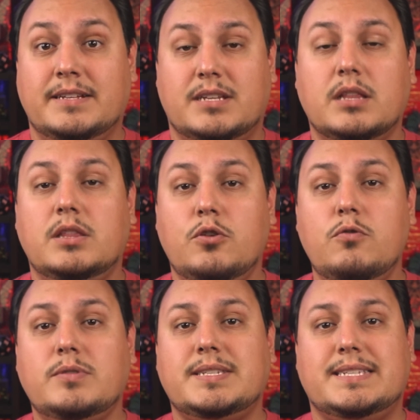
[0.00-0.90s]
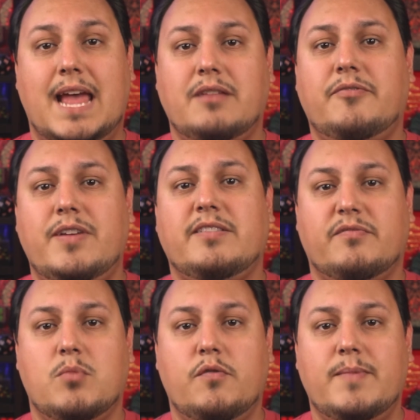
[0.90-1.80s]
to lose 10 feet of
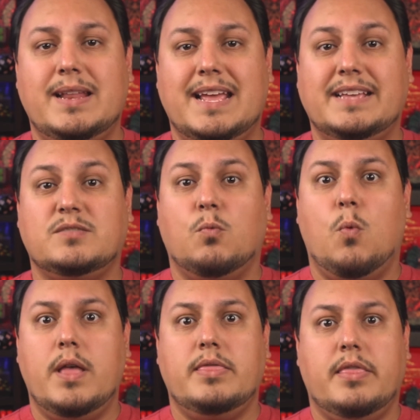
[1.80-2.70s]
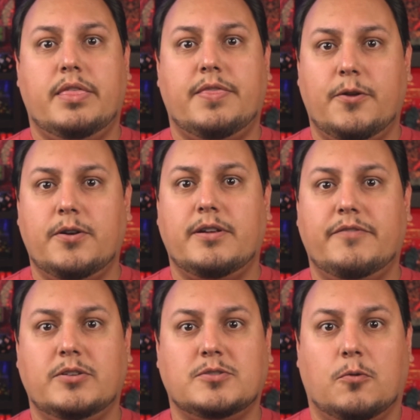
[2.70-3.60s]
movement is 1/3
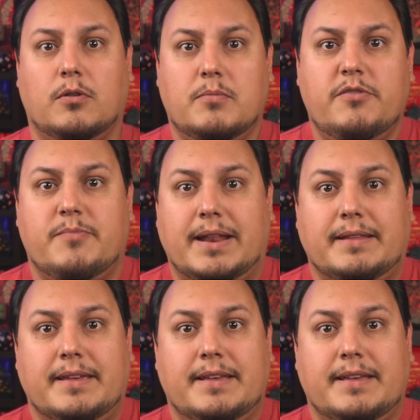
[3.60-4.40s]
of your total movement.